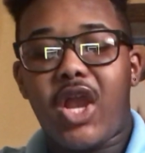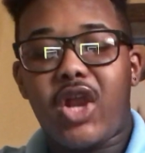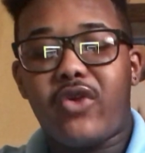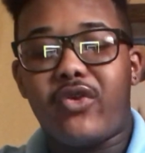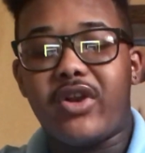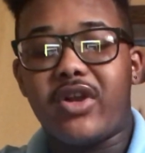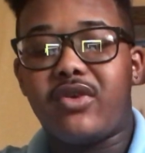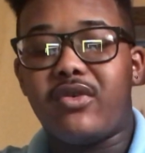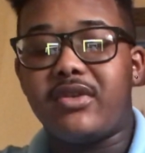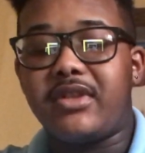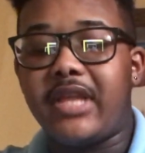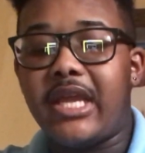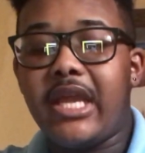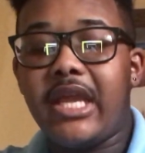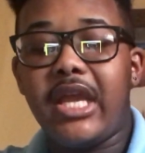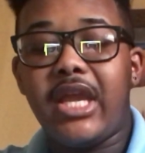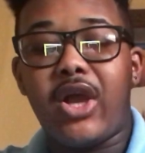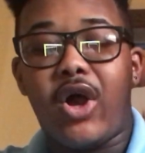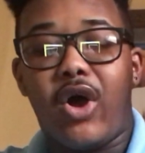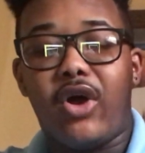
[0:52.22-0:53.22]
Critical
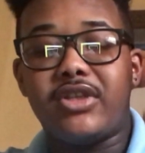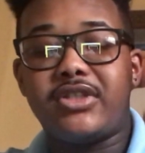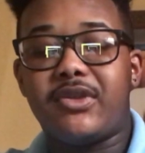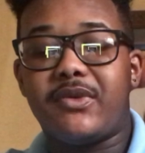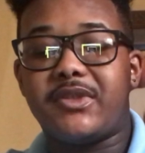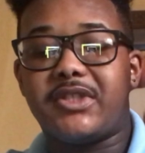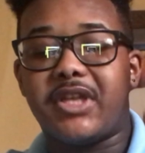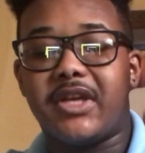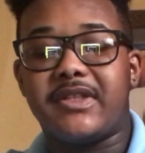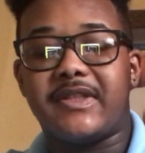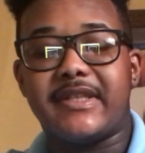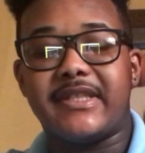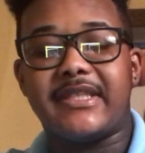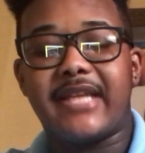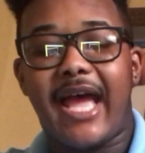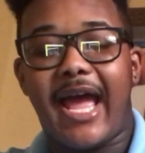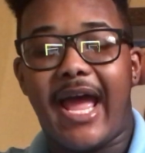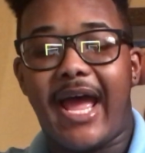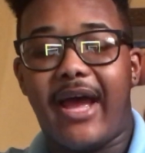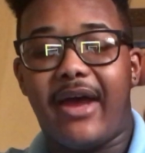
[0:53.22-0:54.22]
thinking also shows us
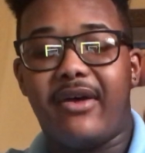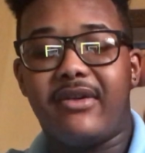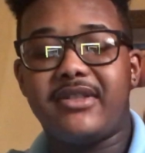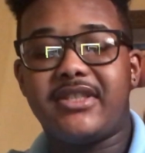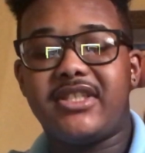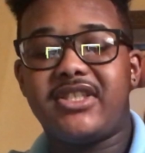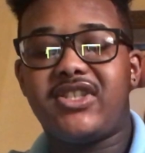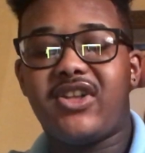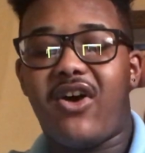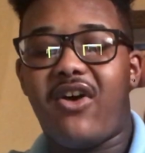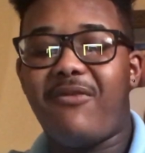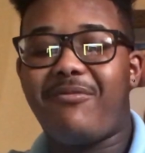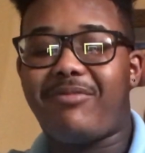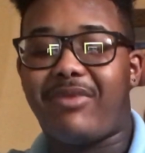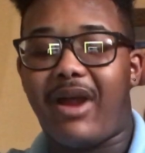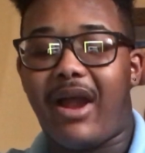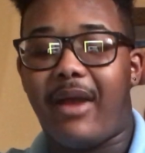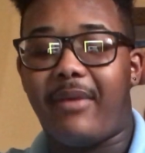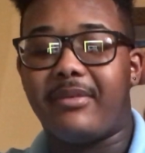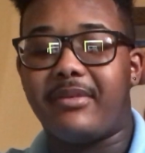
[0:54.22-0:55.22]
how to solve
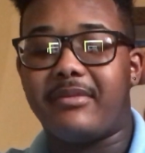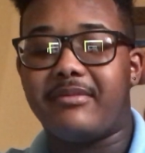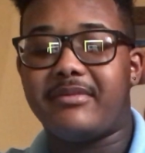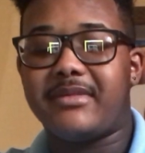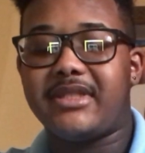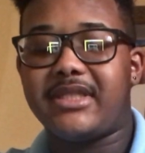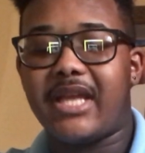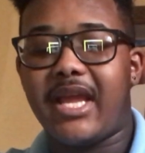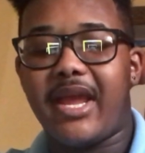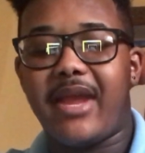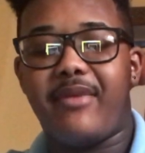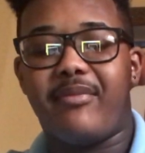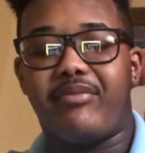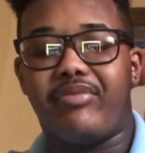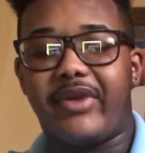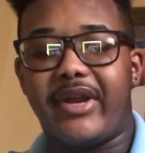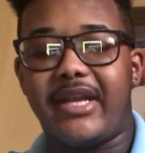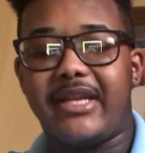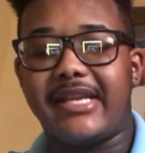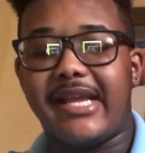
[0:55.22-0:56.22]
problems and
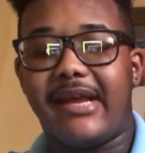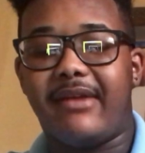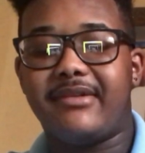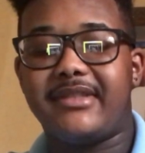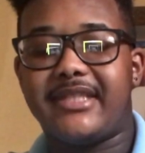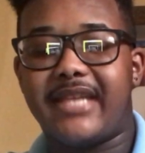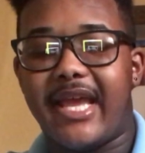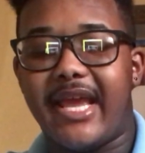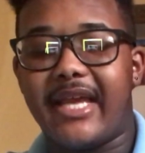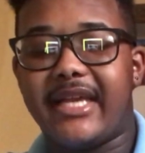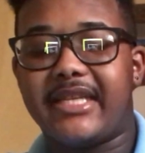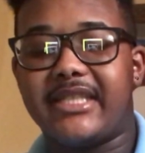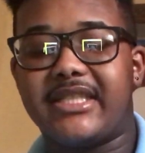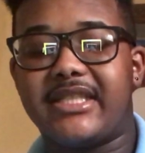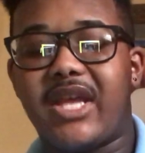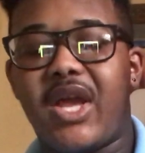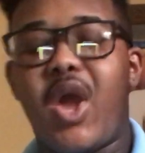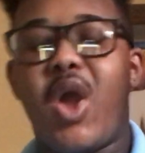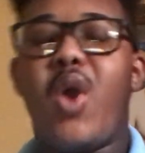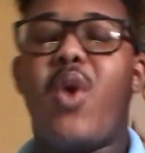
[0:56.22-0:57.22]
break down text
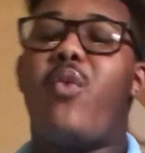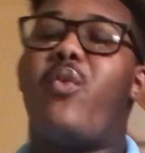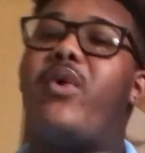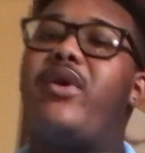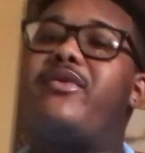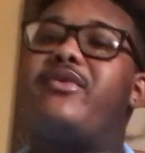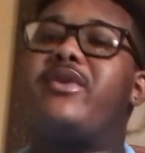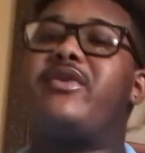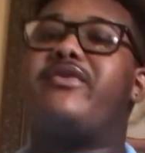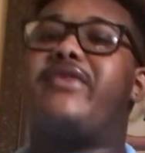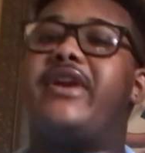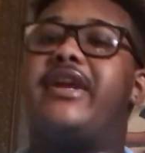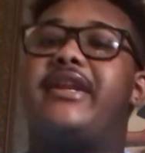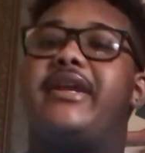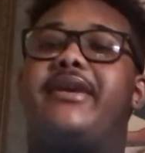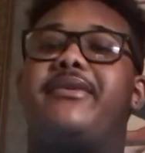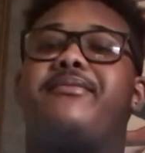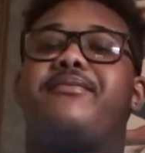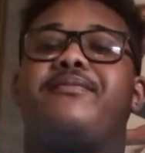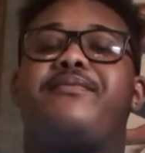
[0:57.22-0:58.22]
when we're
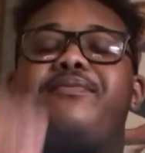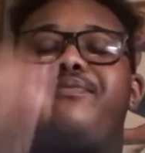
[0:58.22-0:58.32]
reading.